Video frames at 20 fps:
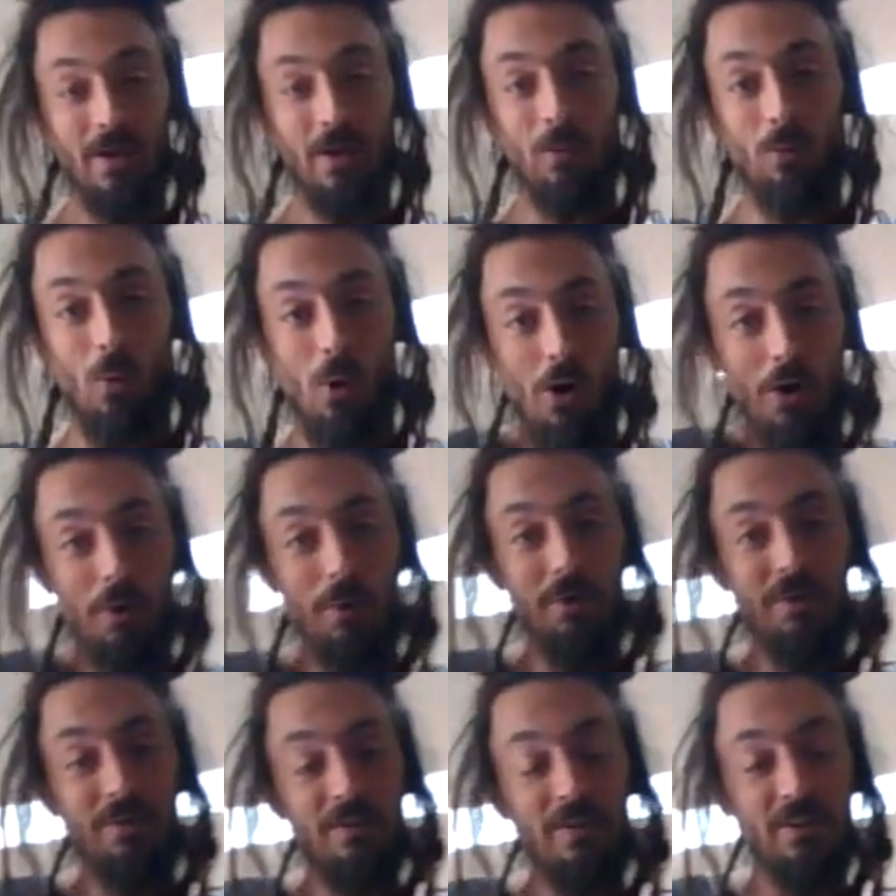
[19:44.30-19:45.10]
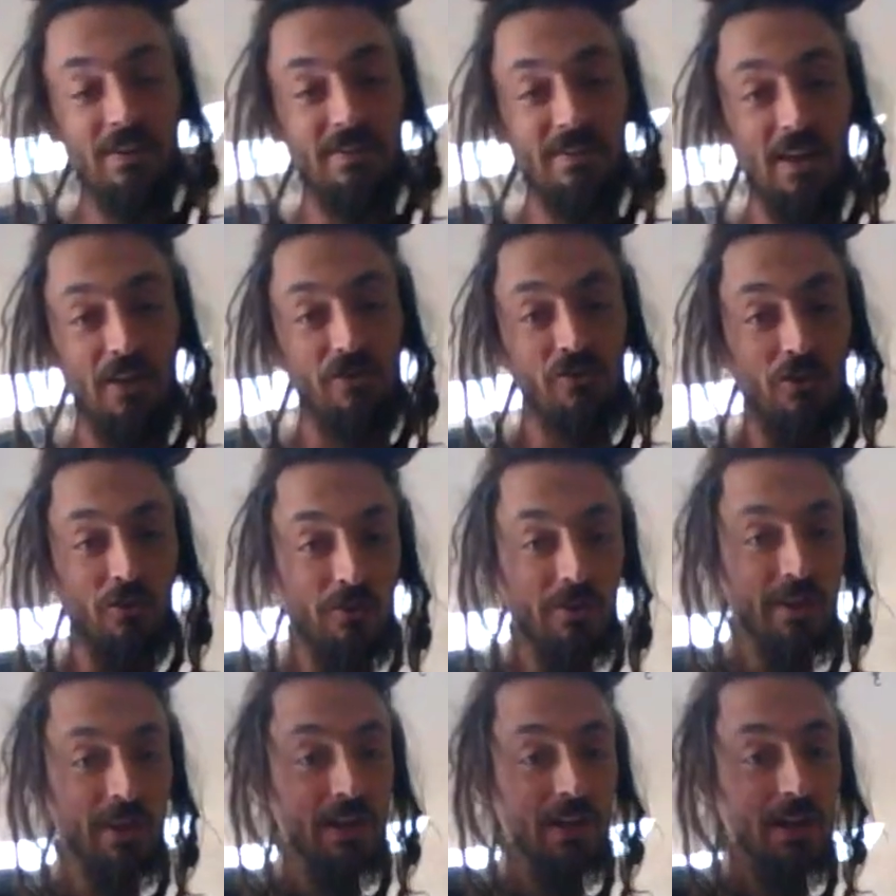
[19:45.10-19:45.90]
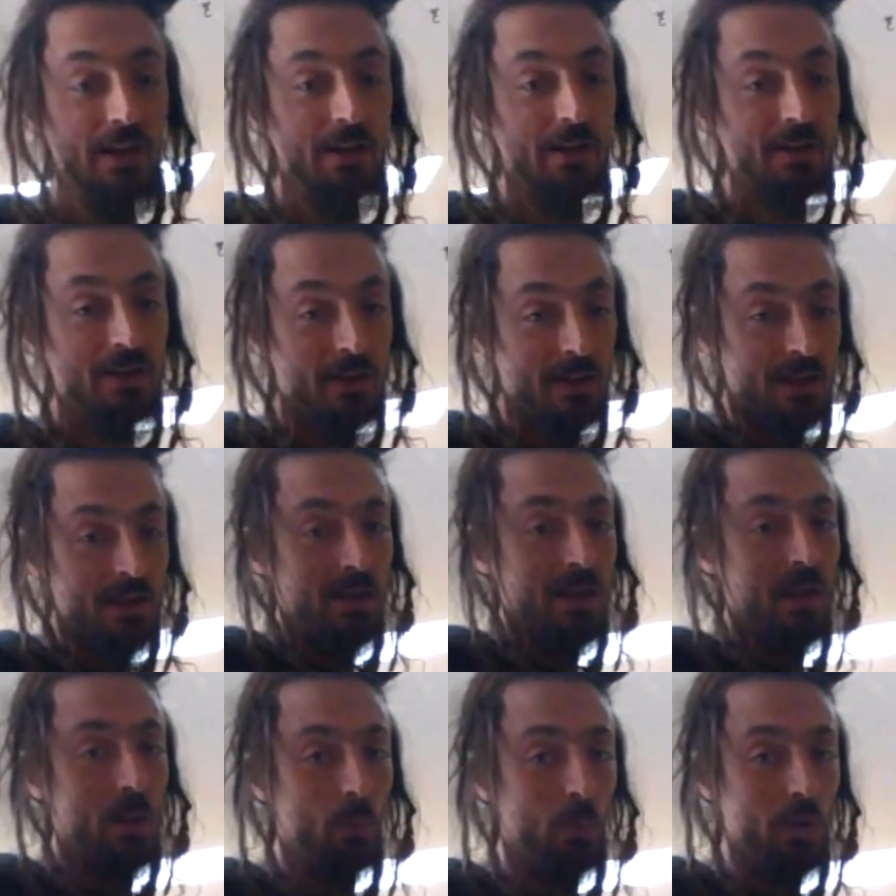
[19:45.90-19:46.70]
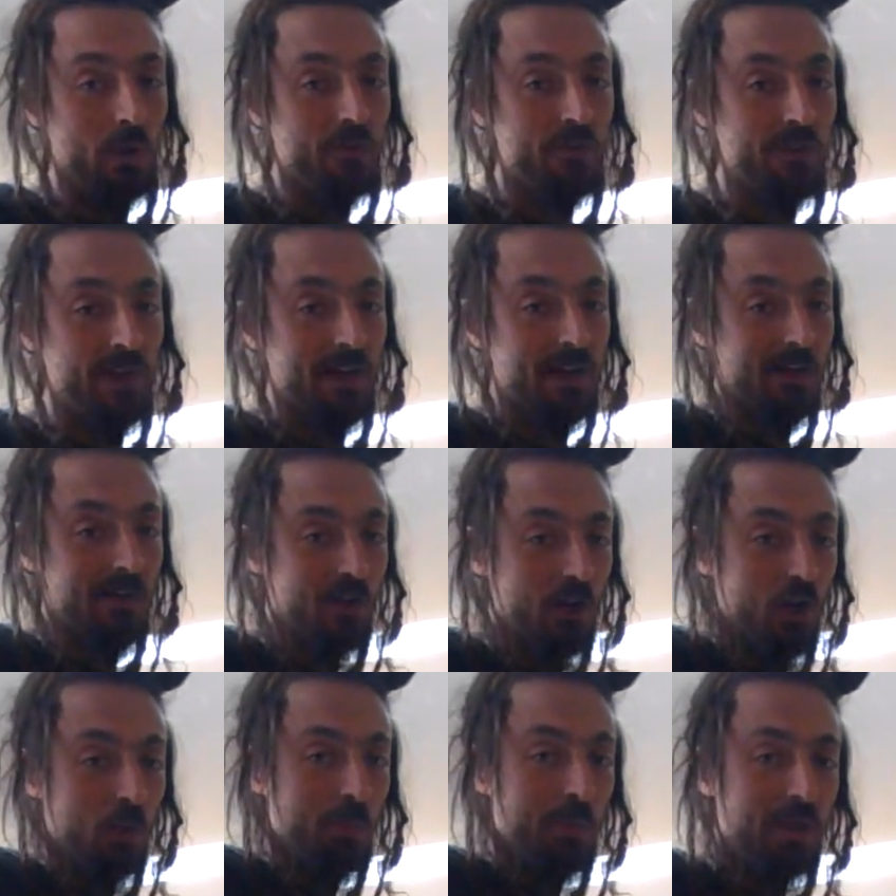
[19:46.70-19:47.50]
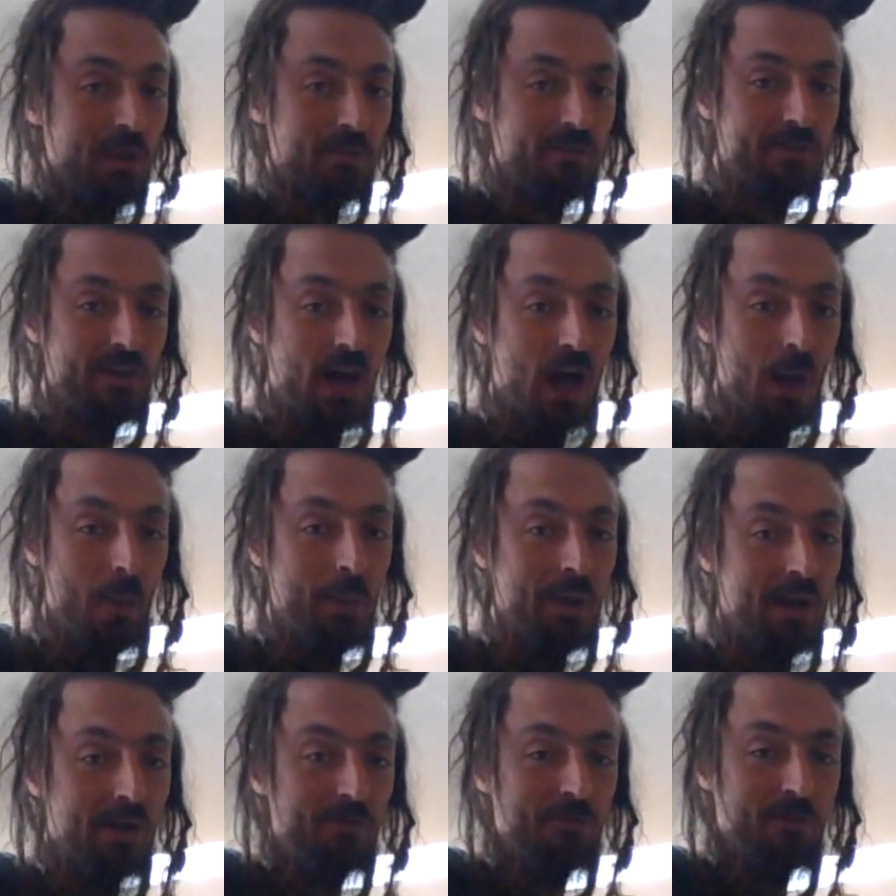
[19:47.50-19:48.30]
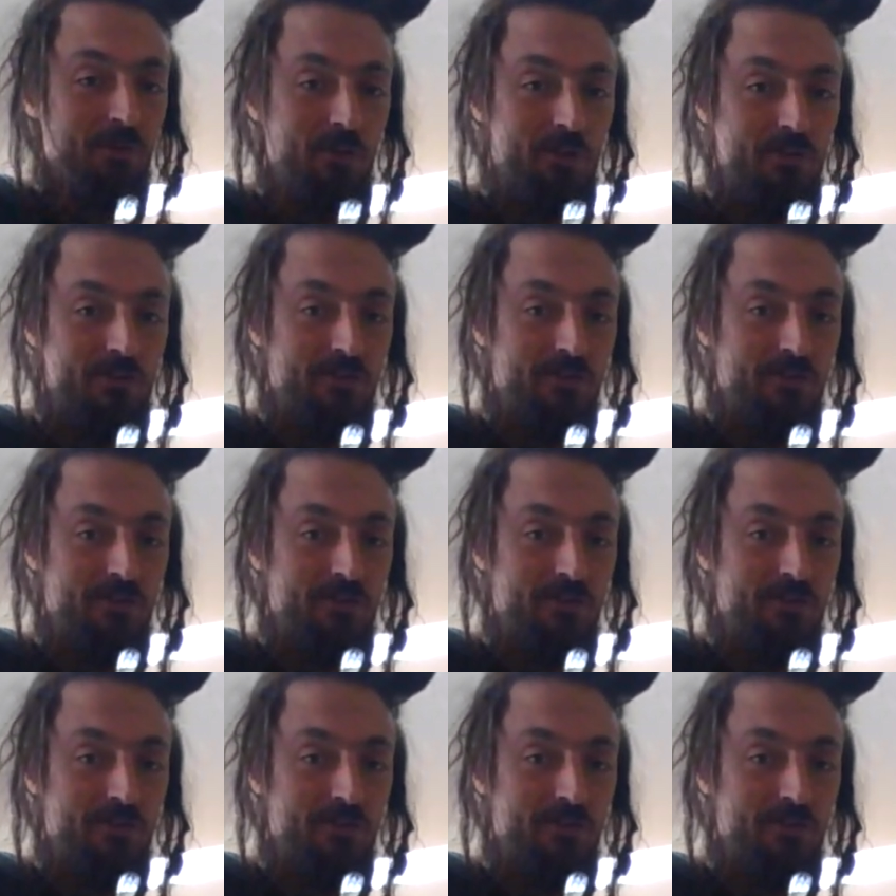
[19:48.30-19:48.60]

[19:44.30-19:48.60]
water is an essential need. It will take a little bit of time and effort